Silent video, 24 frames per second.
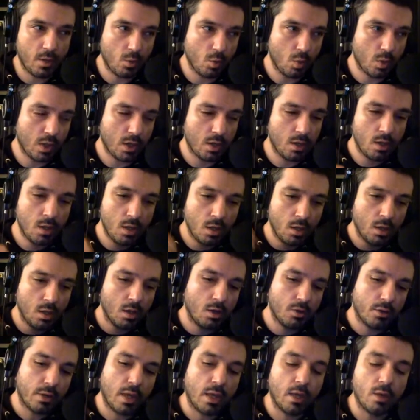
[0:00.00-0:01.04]
Where,
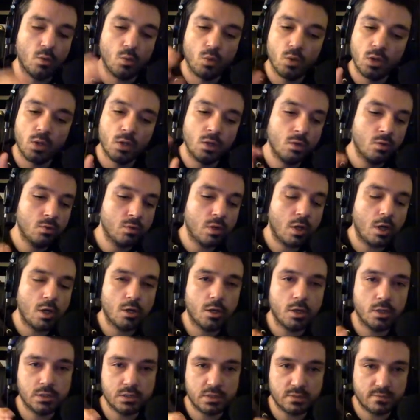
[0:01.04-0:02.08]
okay, we're no
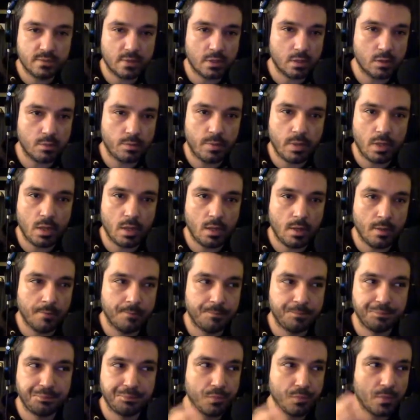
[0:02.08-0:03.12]
longer developing
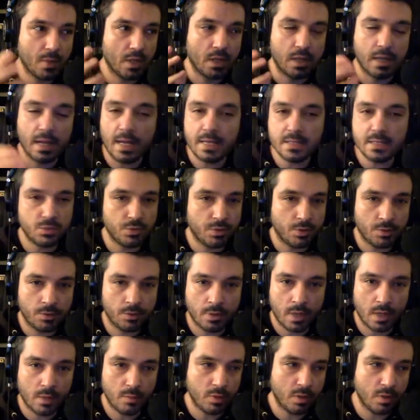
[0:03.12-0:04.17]
guys who don't know
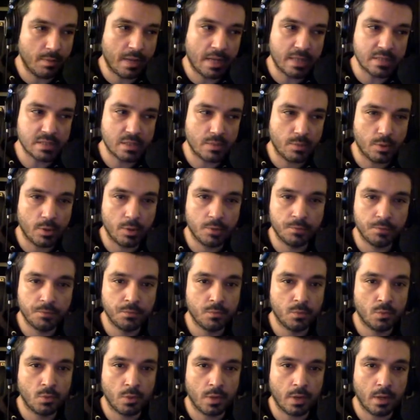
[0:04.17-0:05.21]
how to play basketball,
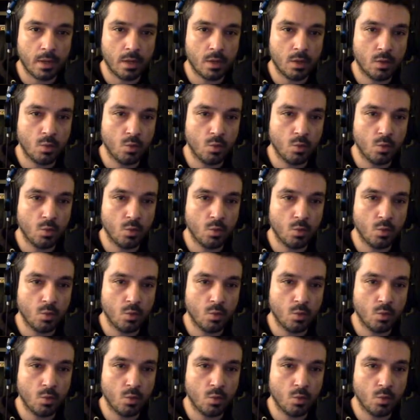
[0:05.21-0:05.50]
right?